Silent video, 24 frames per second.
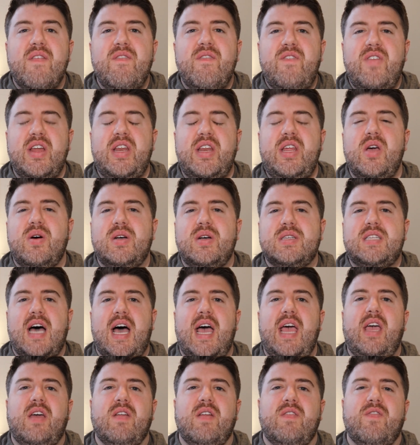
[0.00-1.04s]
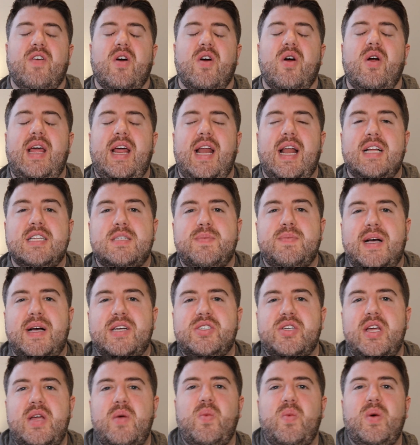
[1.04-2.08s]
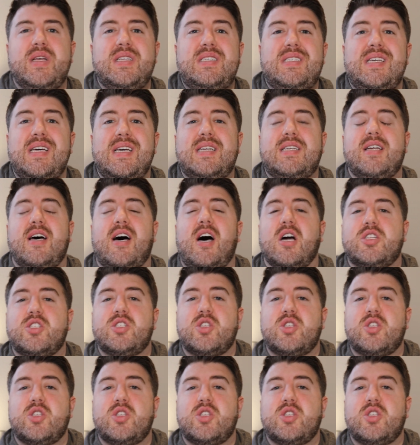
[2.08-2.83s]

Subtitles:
video is high converting, especially with TikTok's